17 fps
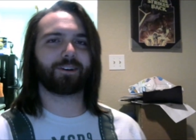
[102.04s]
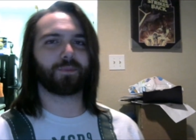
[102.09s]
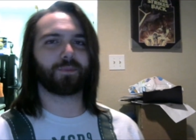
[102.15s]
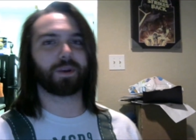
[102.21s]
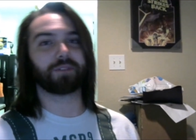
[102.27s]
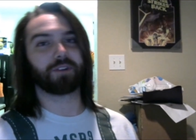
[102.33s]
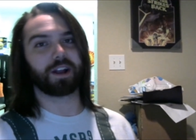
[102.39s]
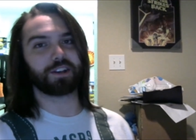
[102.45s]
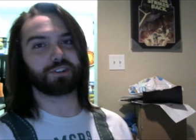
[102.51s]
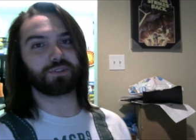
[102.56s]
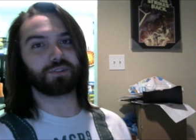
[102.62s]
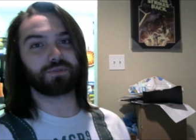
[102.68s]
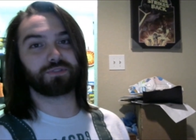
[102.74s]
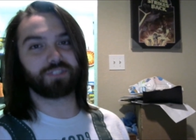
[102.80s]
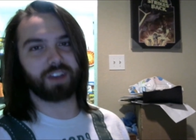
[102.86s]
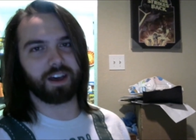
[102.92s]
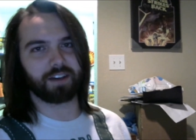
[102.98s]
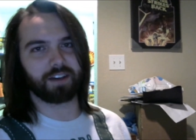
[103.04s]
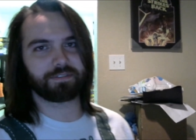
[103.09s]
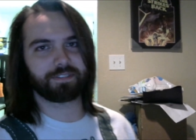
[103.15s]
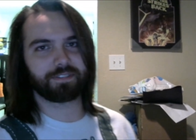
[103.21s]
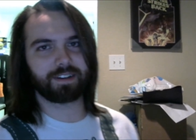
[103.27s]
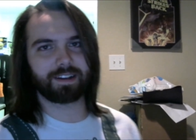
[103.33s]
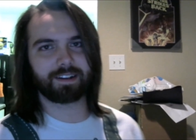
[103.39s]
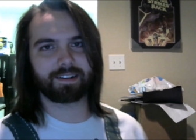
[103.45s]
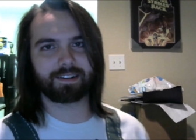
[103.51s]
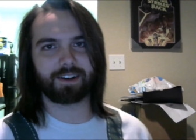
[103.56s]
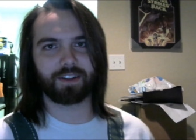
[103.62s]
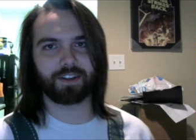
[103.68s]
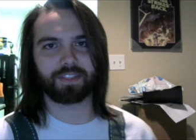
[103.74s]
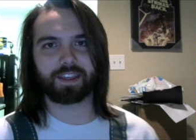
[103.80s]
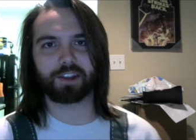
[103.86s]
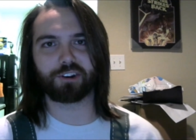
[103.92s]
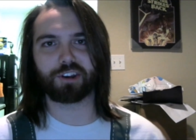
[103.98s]
Whenever I do stuff on
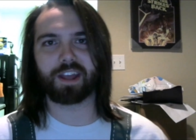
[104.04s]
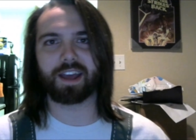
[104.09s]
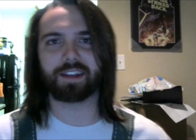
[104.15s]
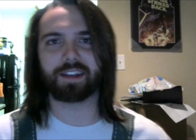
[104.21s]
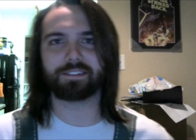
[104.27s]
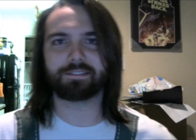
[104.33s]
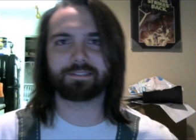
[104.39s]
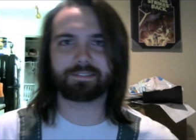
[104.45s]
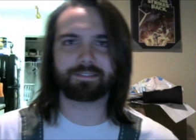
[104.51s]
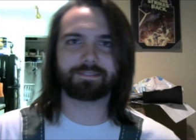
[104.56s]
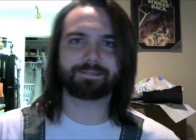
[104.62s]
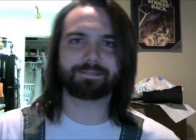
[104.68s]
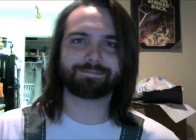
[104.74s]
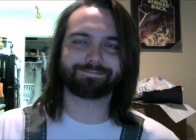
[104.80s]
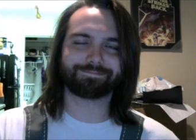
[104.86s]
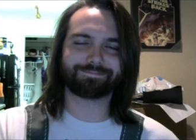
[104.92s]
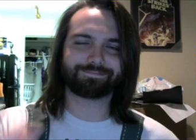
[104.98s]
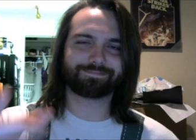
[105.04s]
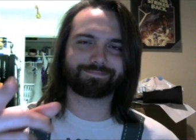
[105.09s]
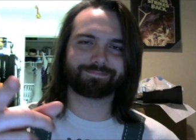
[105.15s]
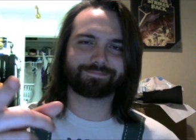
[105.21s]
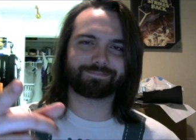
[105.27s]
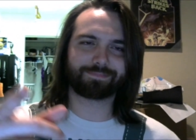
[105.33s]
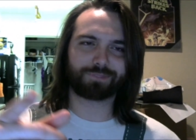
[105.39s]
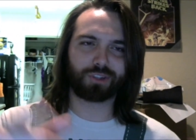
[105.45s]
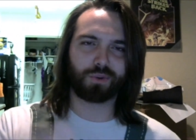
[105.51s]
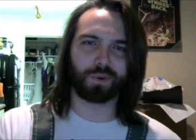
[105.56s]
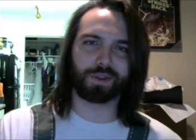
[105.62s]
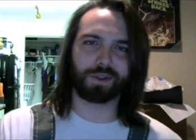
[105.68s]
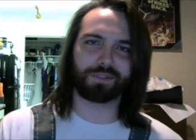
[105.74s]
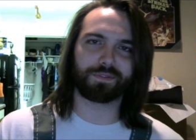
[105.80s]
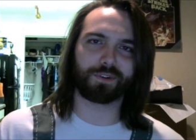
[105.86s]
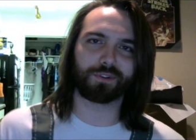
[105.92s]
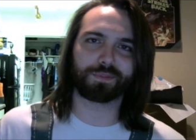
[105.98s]
the internet, you're one of
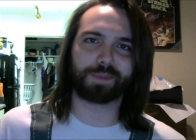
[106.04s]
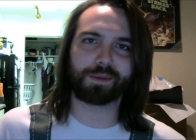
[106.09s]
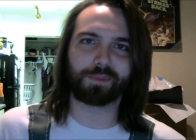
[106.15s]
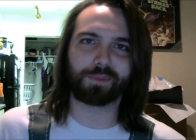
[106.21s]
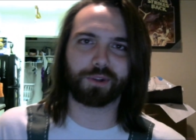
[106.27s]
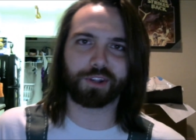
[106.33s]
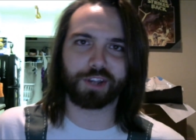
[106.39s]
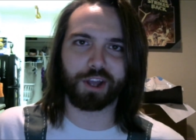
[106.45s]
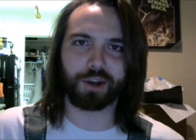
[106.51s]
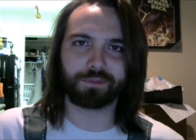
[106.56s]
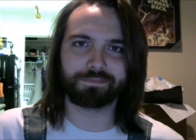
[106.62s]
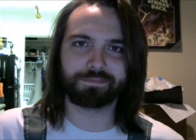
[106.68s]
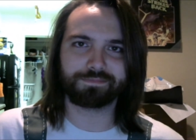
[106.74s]
the first people to know.